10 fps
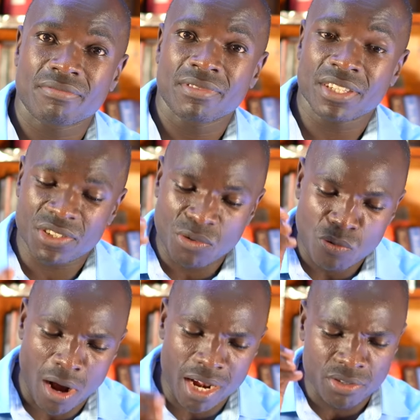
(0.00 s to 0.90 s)
This is
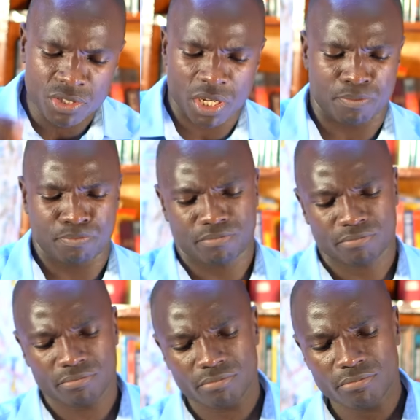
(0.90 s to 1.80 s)
one step
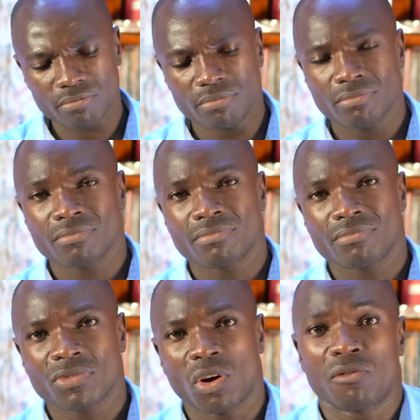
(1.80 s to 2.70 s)

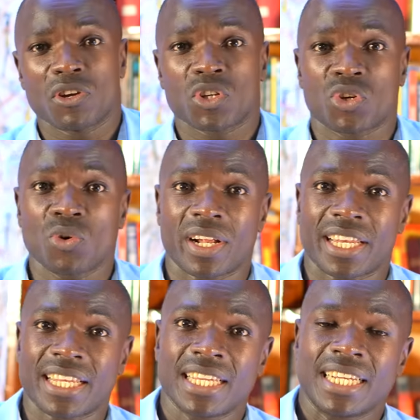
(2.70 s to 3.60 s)
of
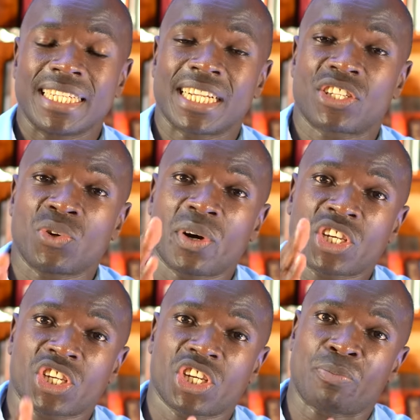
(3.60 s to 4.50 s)
ensuring that you are
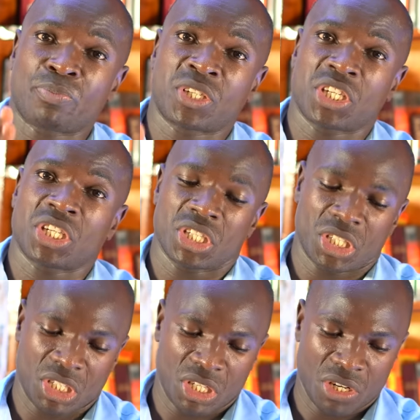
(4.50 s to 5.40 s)
shaped
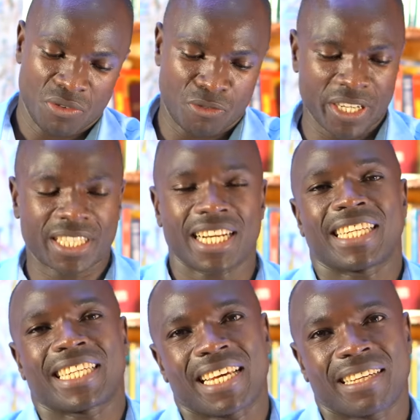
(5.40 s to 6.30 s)
for
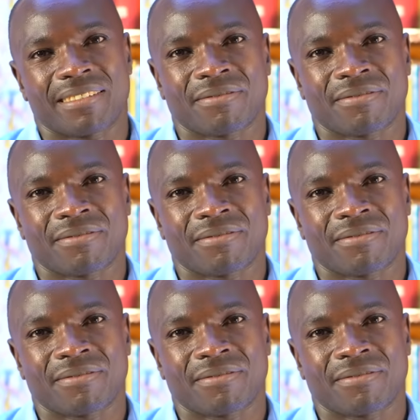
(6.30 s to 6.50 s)
eternity.